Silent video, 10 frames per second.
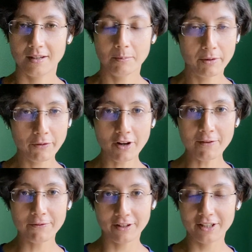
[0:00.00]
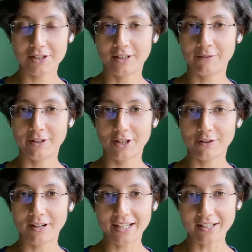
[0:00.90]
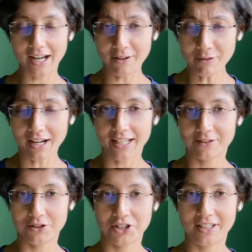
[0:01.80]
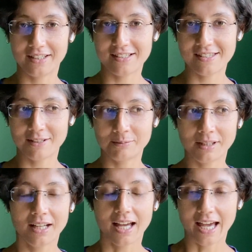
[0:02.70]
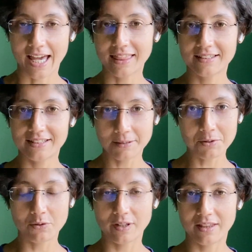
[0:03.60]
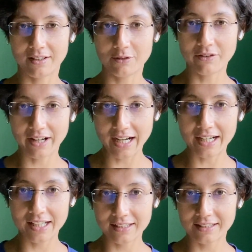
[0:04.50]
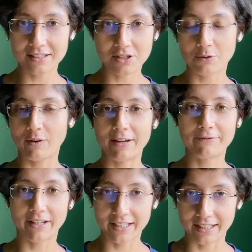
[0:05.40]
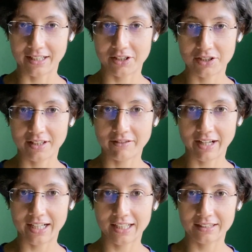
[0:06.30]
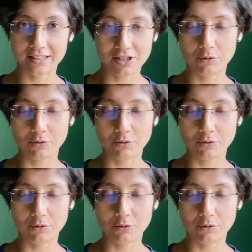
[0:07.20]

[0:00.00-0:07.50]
before I finish the video, I would like to share some health tips with you regarding this Wi-Fi connection, regarding this